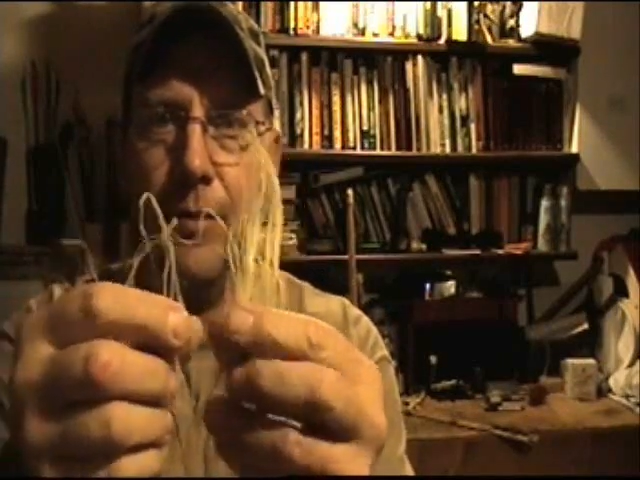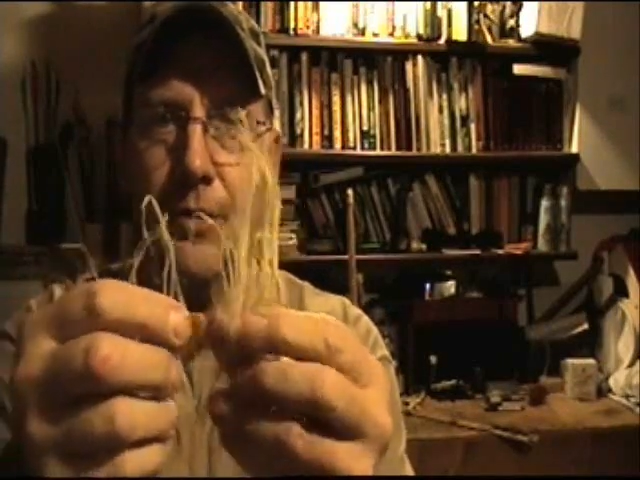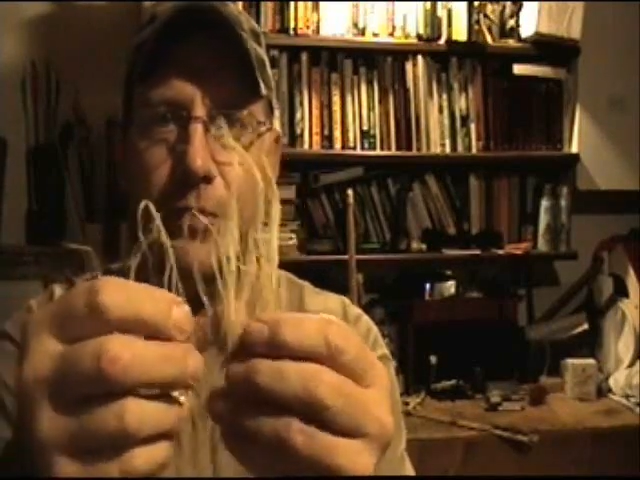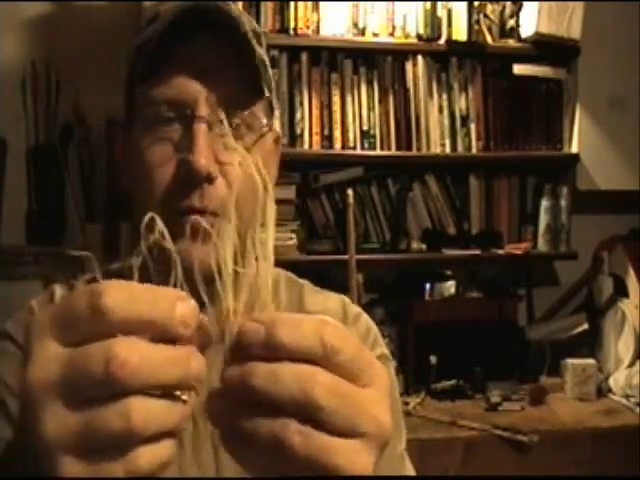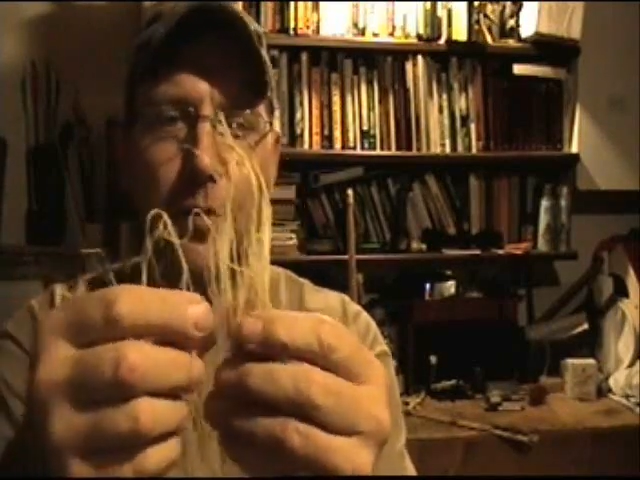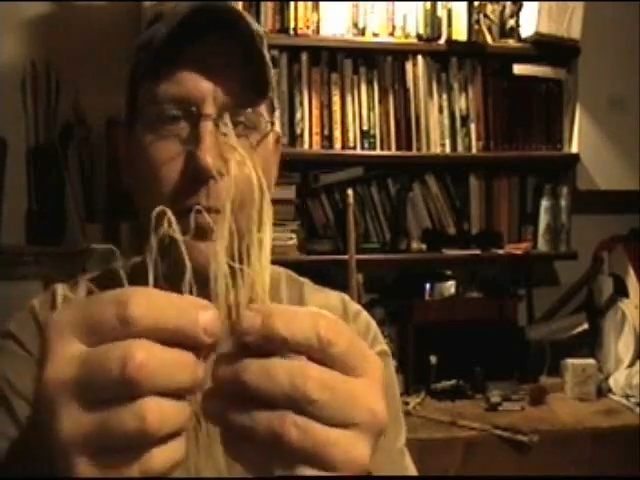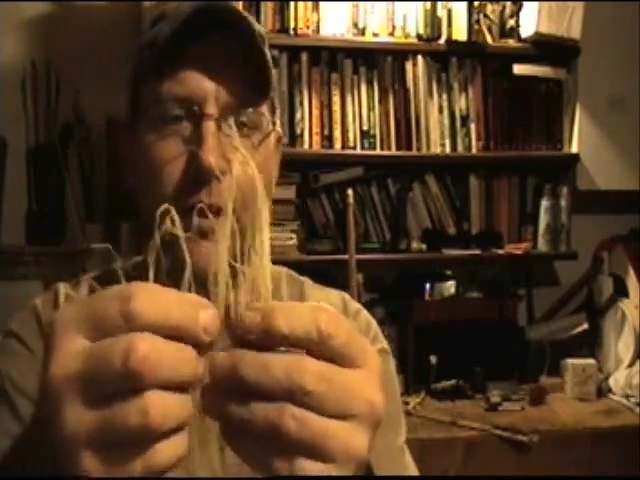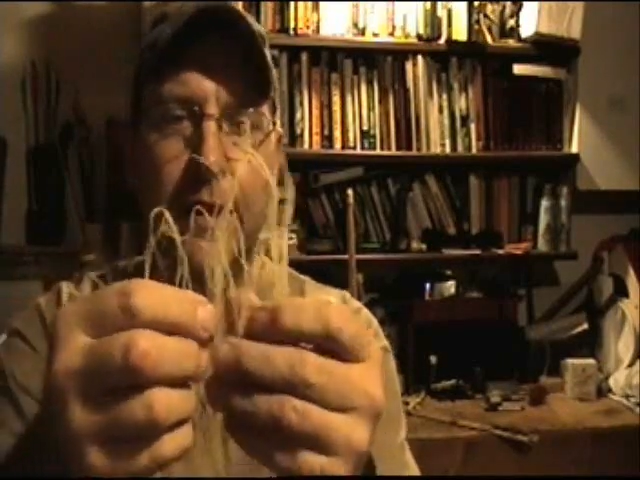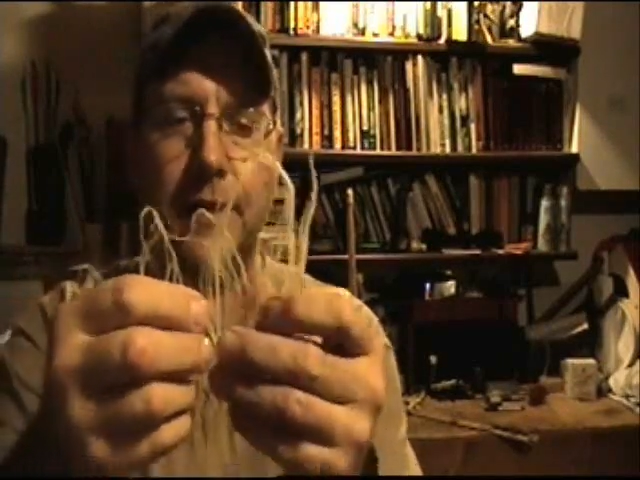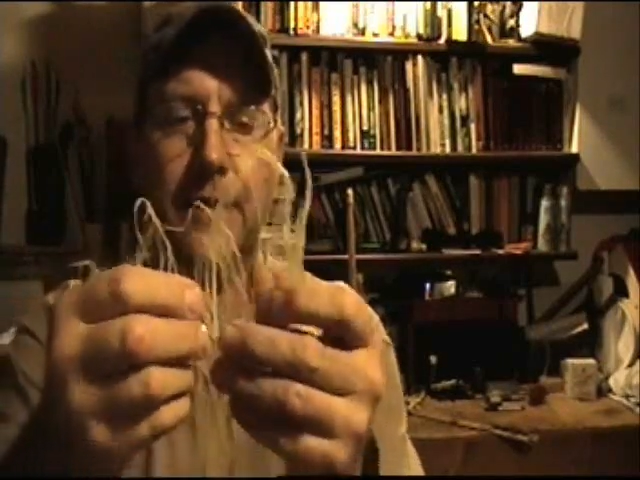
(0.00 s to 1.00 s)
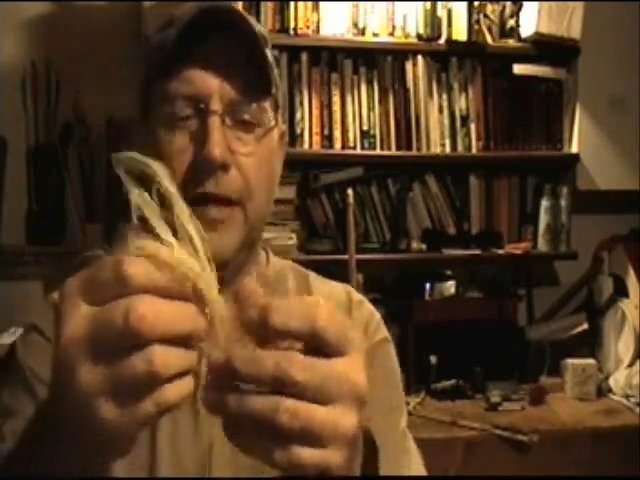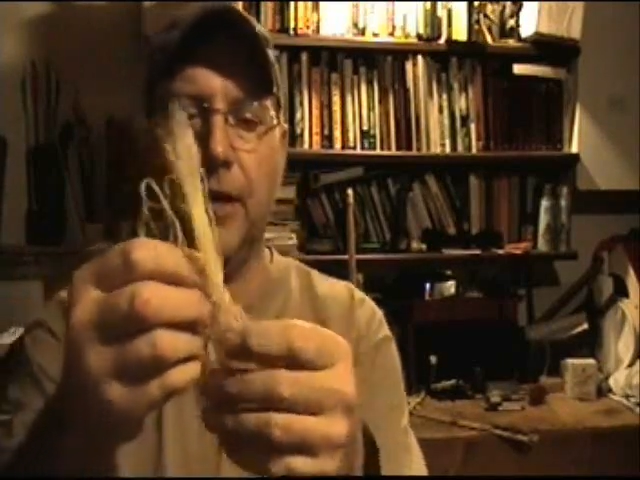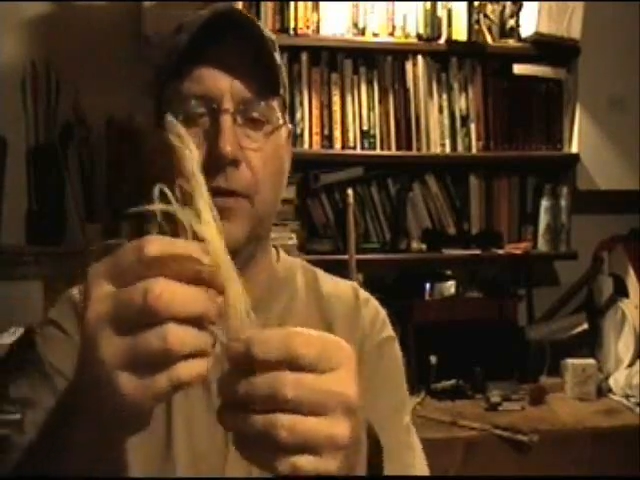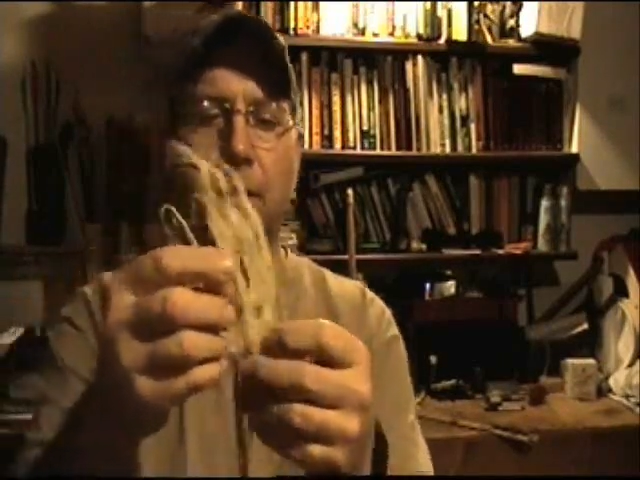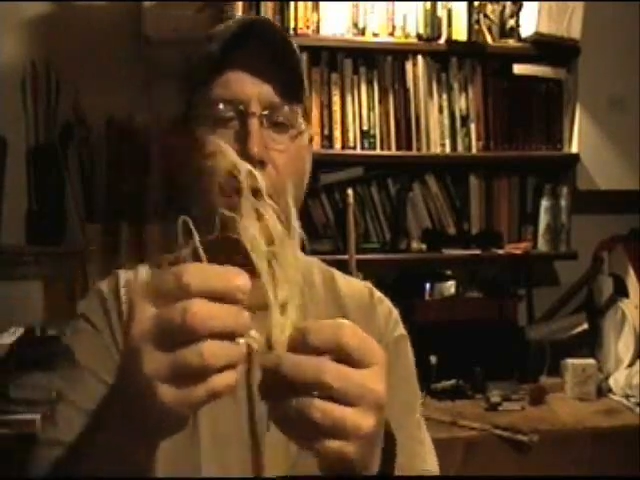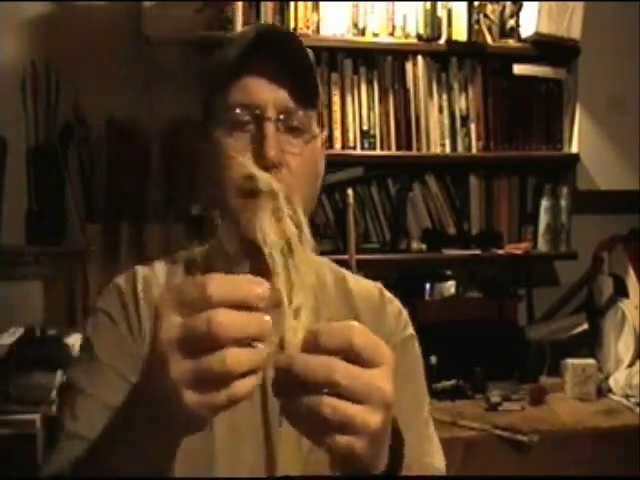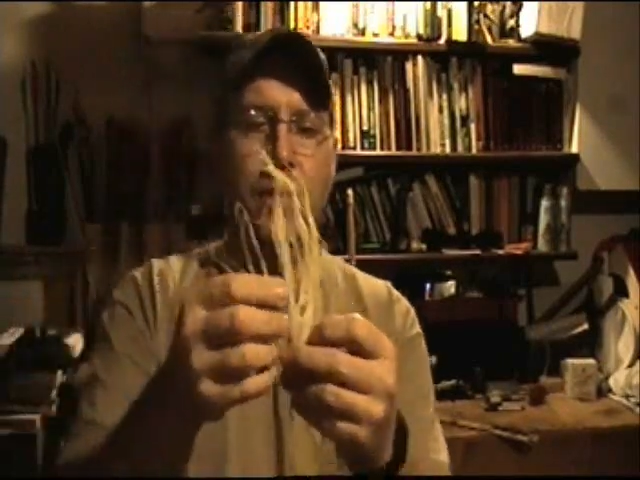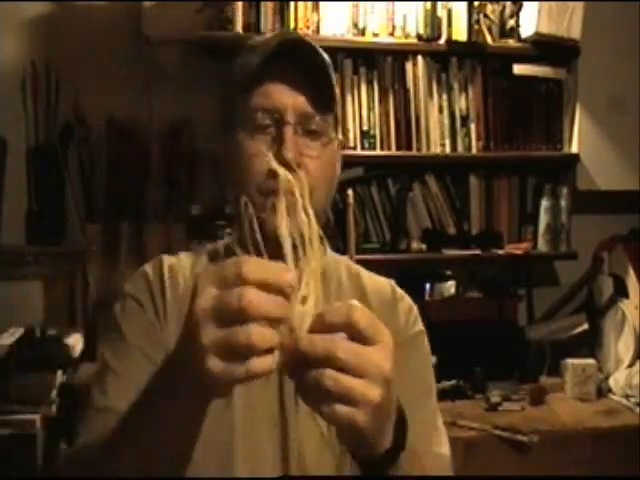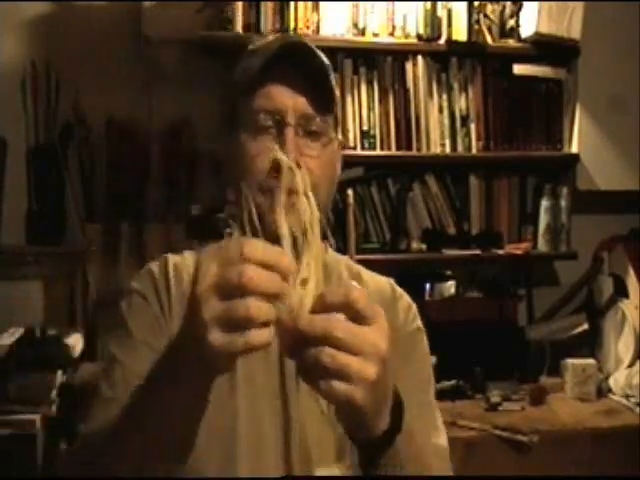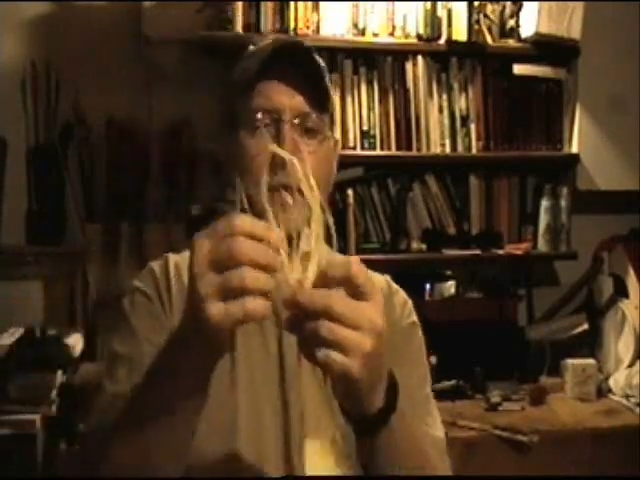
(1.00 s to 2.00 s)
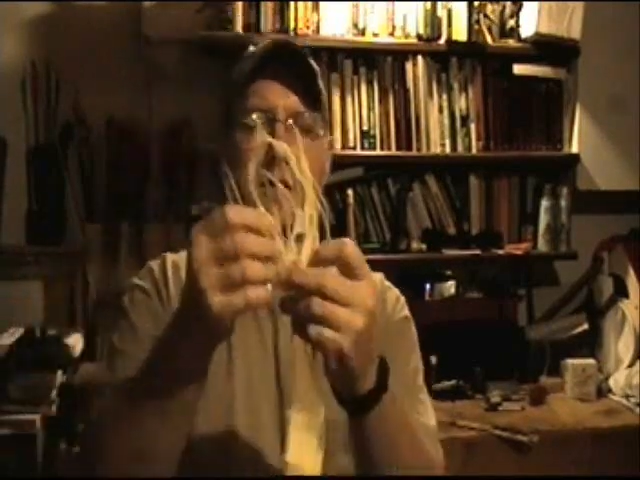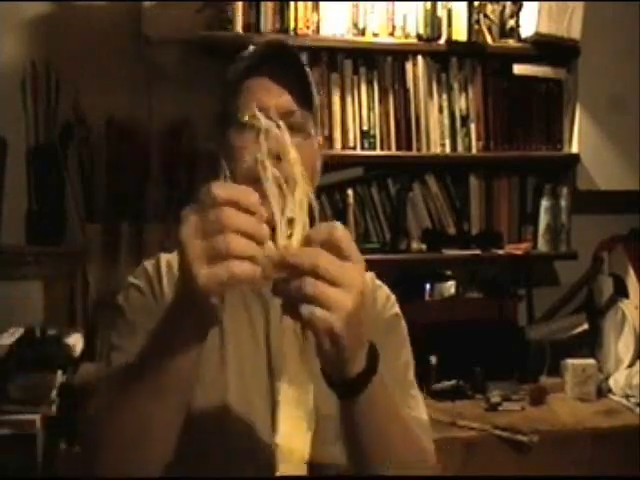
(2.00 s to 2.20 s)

much you want to break it down. But that's